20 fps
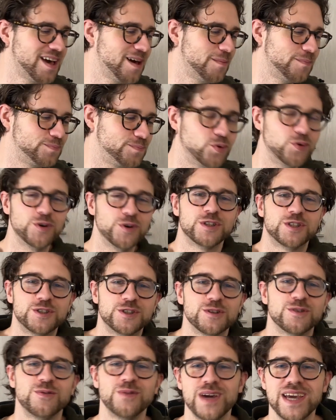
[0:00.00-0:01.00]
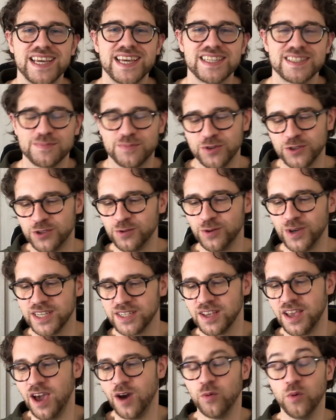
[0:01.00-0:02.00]
poor Chukwueze, poor Chukwueze.
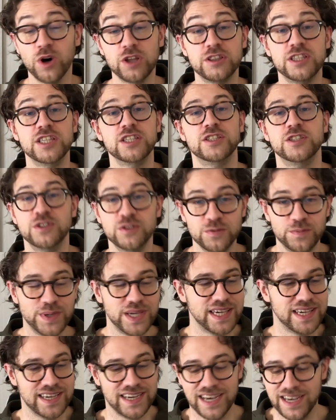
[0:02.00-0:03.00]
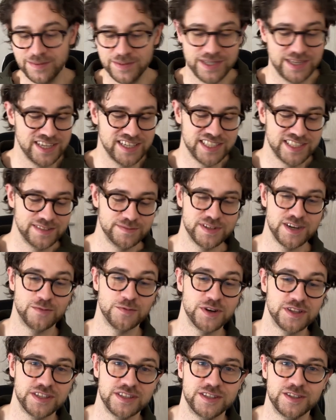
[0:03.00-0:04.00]
What did you become in AC Milan?
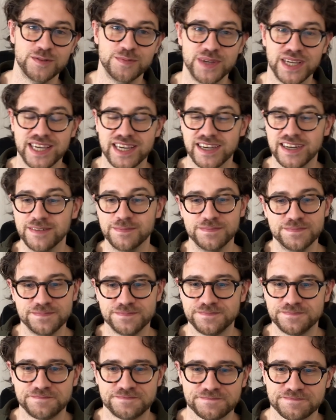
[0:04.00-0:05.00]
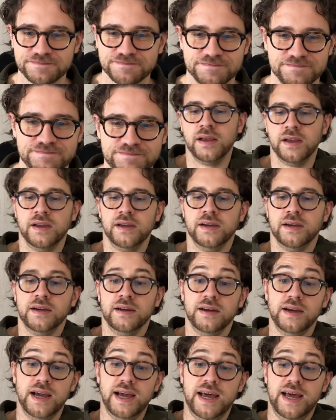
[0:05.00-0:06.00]
What did you become?
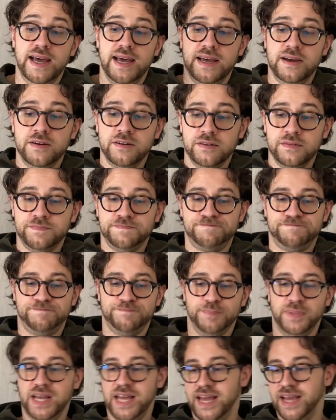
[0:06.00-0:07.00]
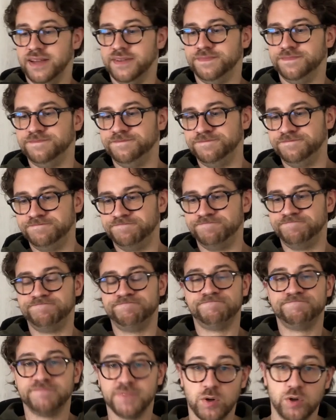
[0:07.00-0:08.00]
Uh, but
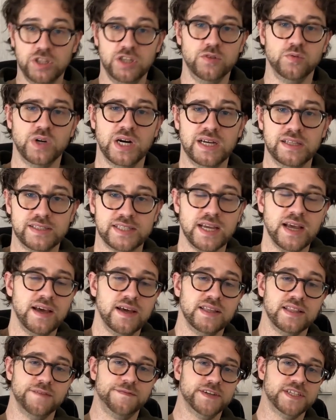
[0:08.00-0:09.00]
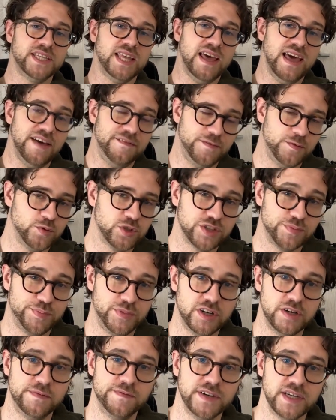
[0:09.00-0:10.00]
what do you want? The first half was
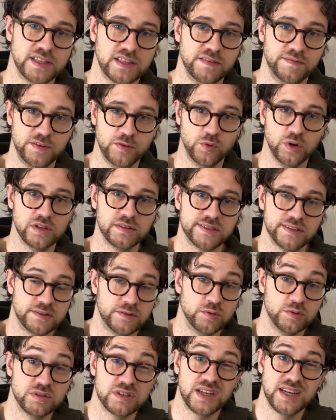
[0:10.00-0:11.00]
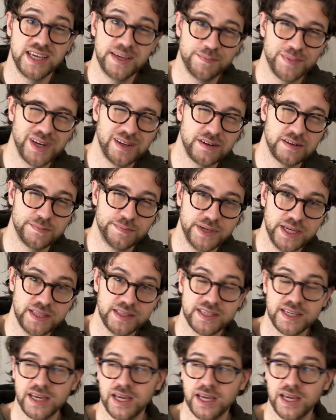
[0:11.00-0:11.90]
perfect if you wanted to sleep a little bit.